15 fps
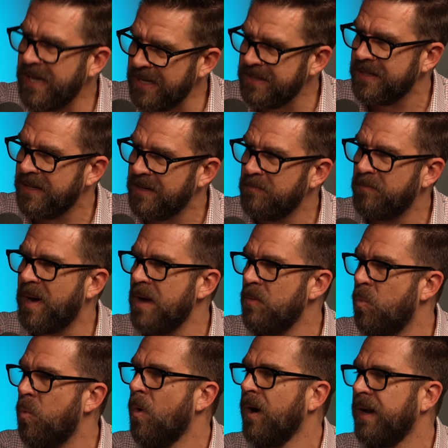it by
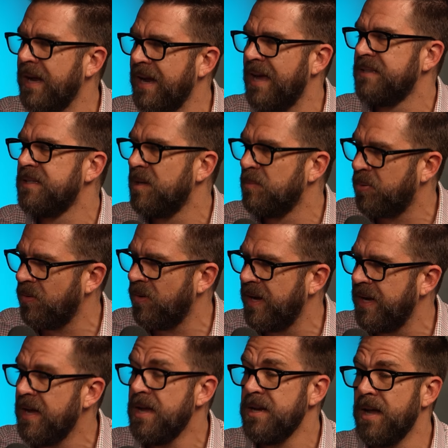working as an employee.